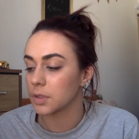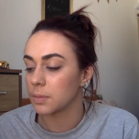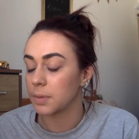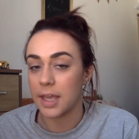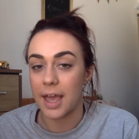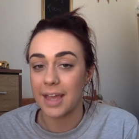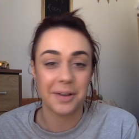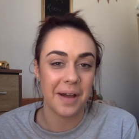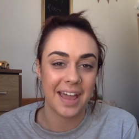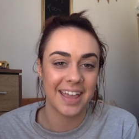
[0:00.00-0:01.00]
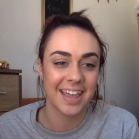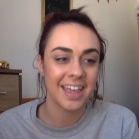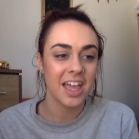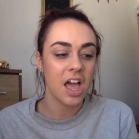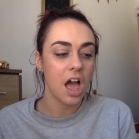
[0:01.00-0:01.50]
But yeah, anyway,
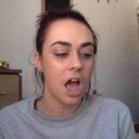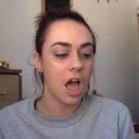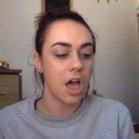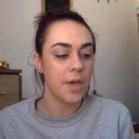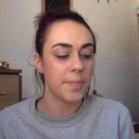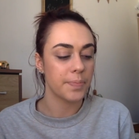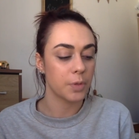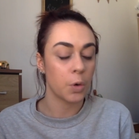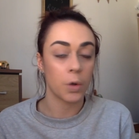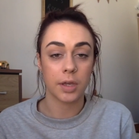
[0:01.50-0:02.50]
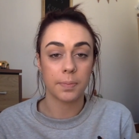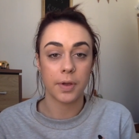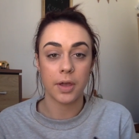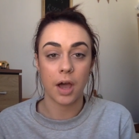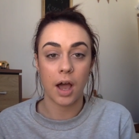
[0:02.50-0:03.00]
or you could put